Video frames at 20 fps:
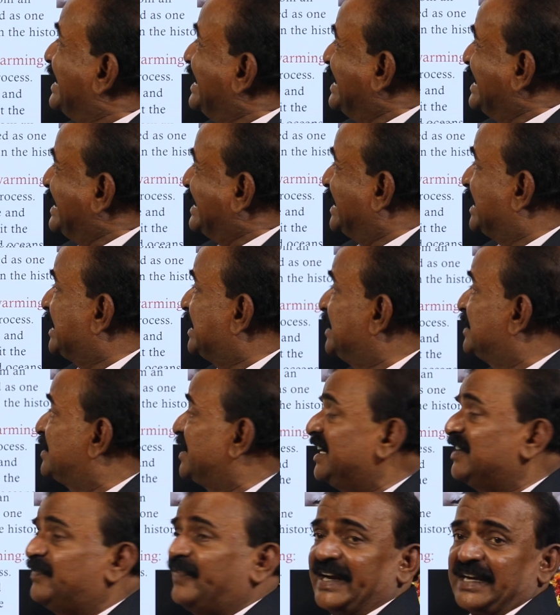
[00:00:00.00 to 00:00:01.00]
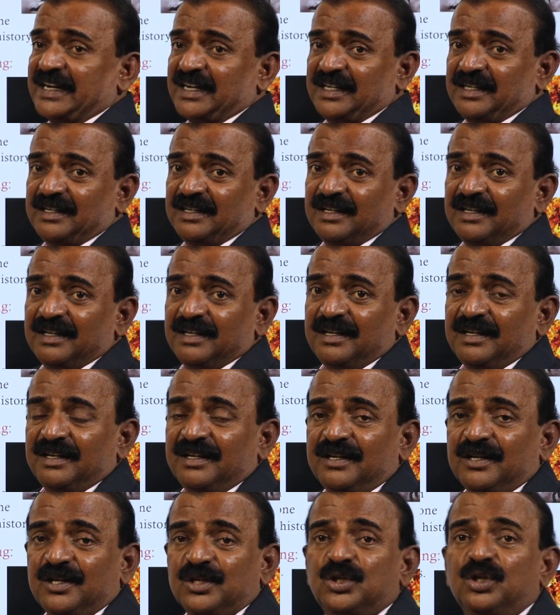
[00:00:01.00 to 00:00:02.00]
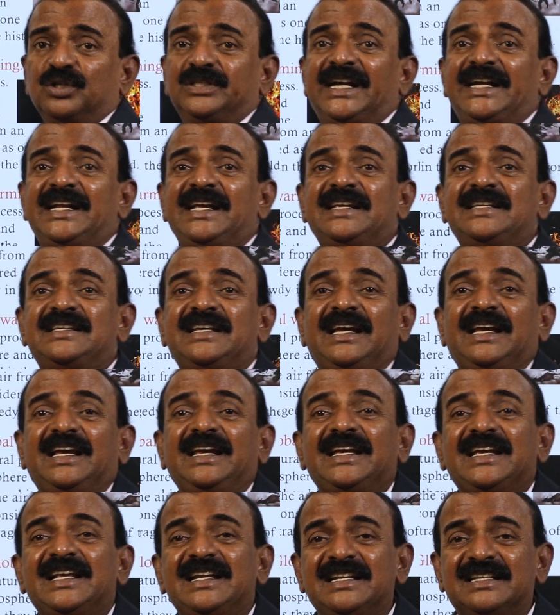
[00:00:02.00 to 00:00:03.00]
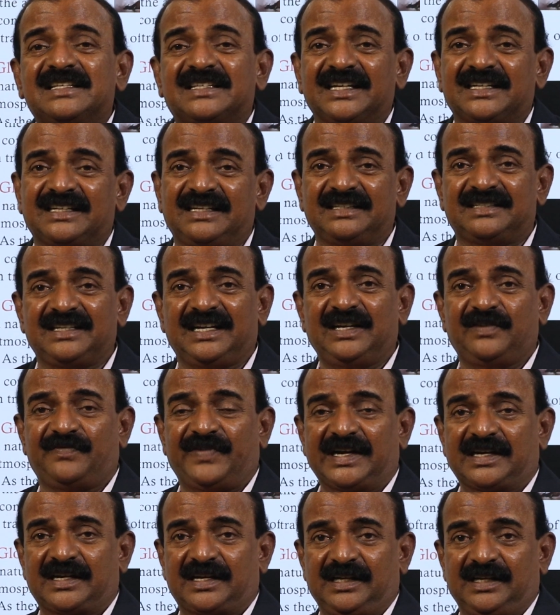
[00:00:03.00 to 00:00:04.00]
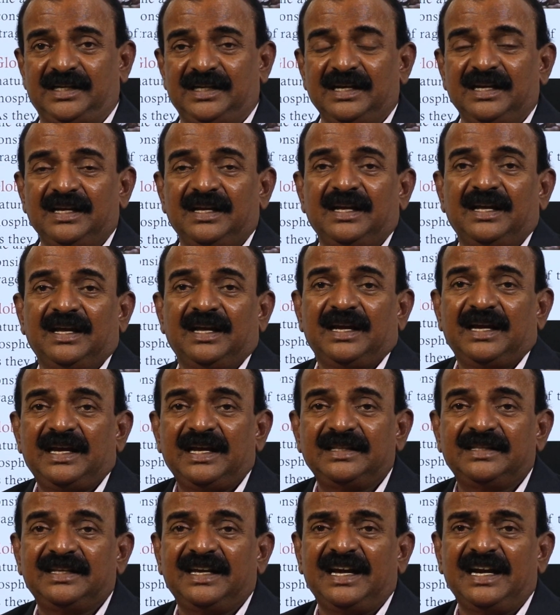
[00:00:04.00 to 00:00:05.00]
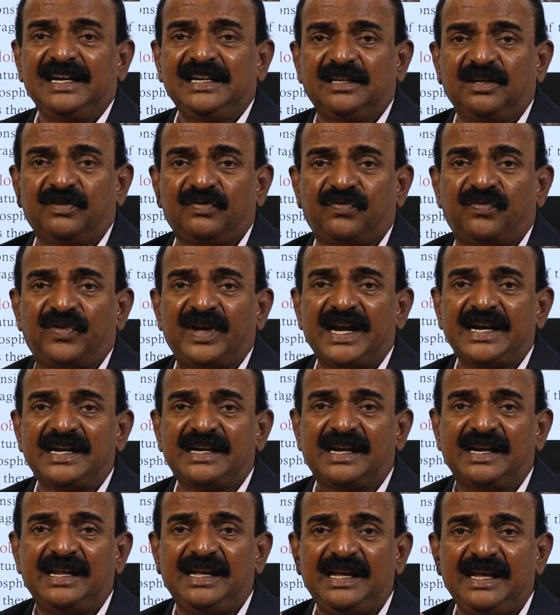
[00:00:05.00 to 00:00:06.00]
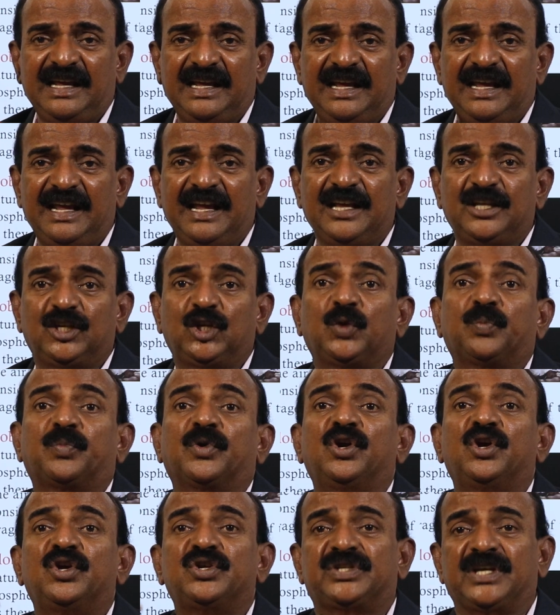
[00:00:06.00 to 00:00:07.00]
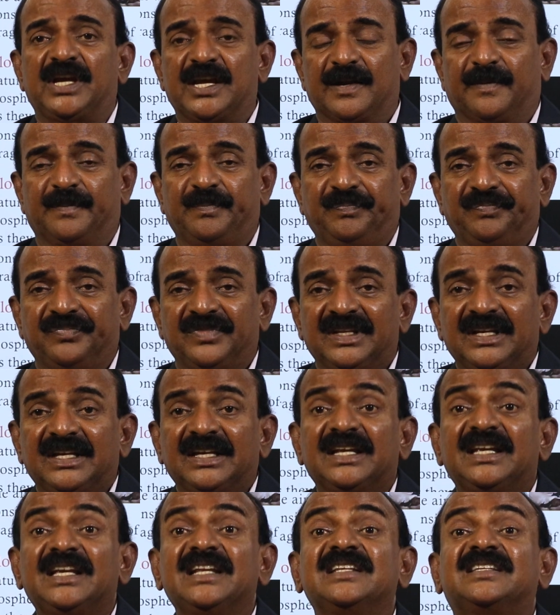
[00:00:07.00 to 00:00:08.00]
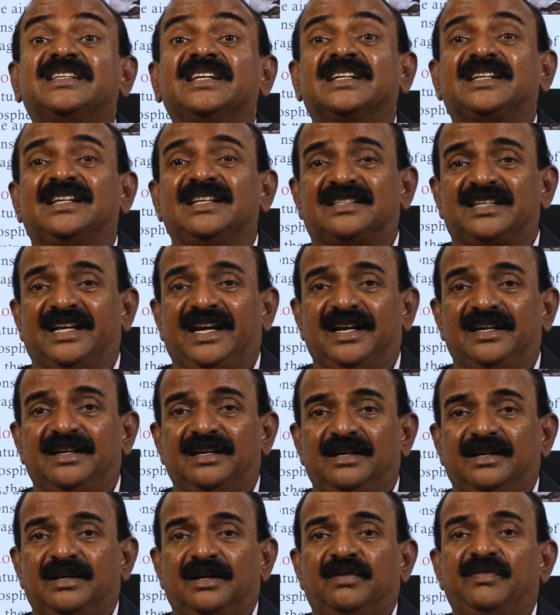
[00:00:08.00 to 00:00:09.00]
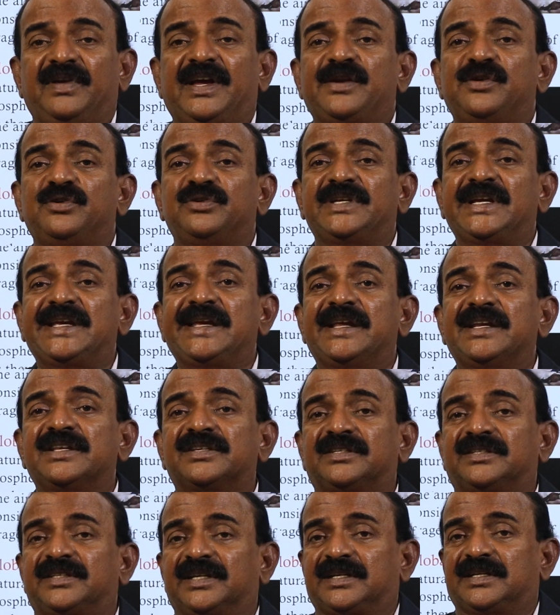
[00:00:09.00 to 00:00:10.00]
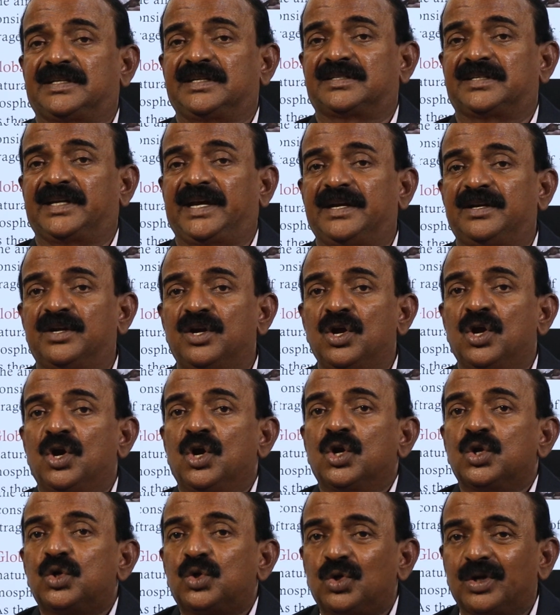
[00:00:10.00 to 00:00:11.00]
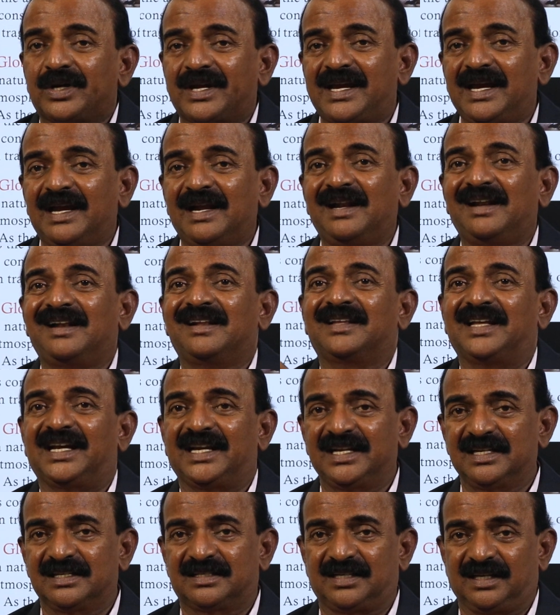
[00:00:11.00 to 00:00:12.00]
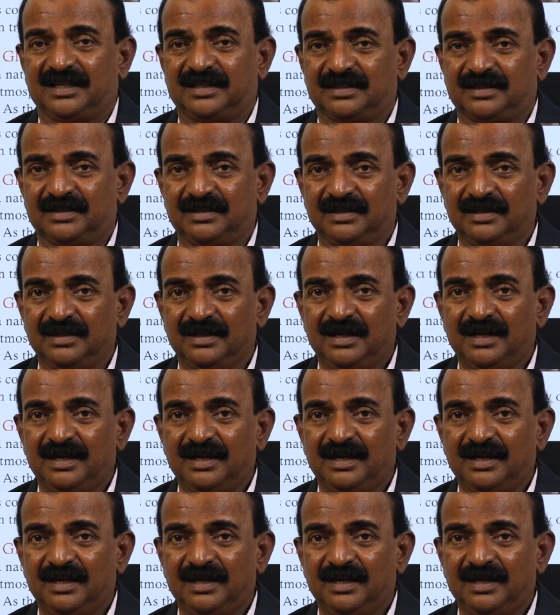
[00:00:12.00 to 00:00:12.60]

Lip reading: insecticide factory. So that is a insecticide factory, and that factory is producing insecticide. We are using insecticide to kill the insects,